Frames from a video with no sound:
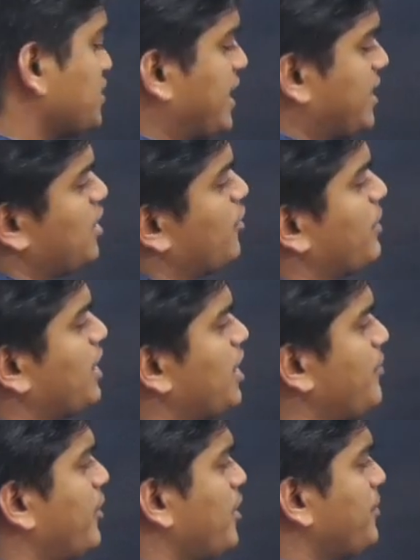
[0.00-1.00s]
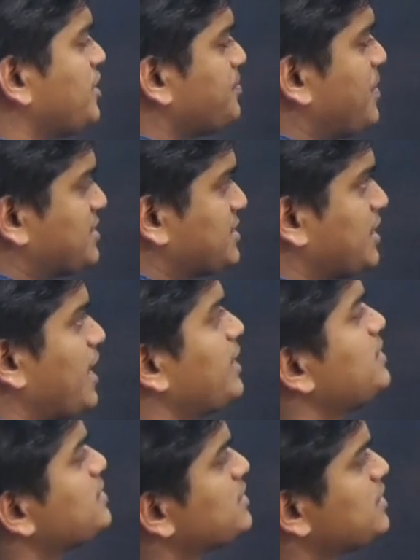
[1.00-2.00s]
another optical medium, it is passing
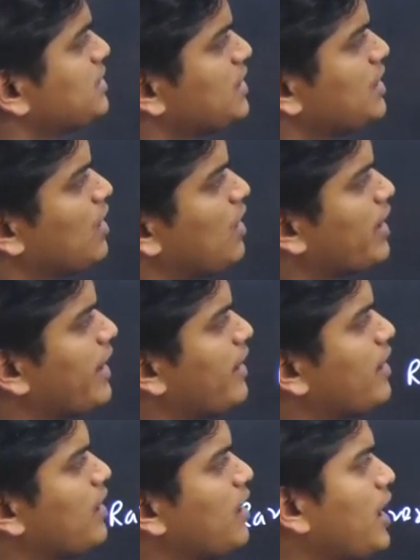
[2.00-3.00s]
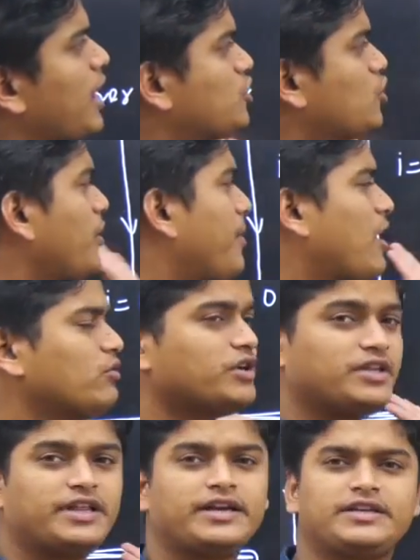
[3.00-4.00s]
light, okay, and through a
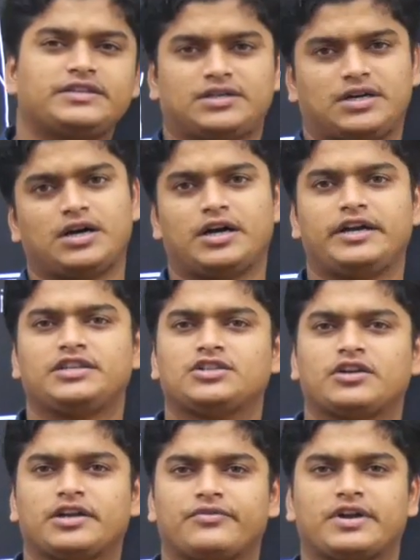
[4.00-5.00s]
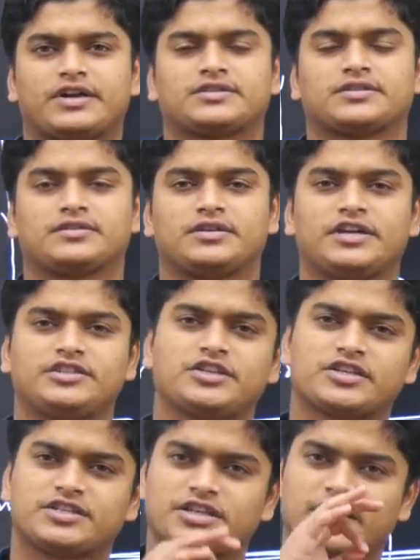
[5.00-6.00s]
boundary, then it is not a refraction, it is
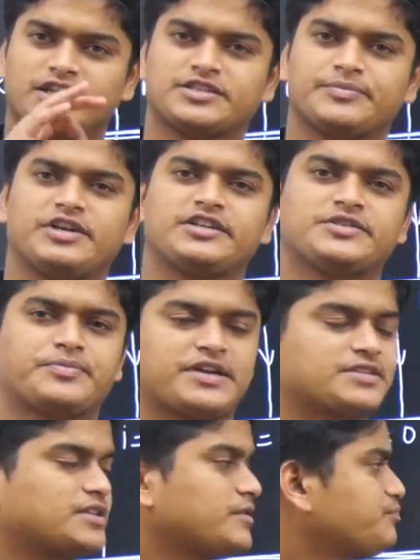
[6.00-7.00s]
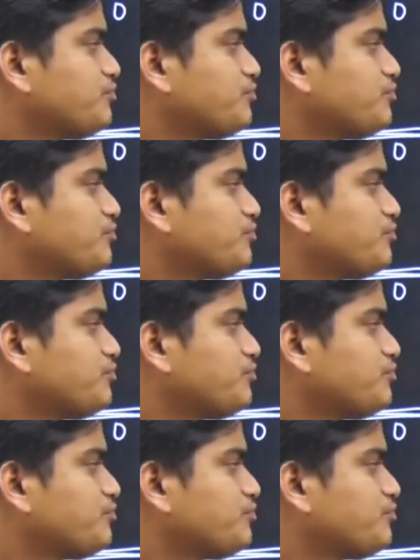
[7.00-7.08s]
just simply it is passing.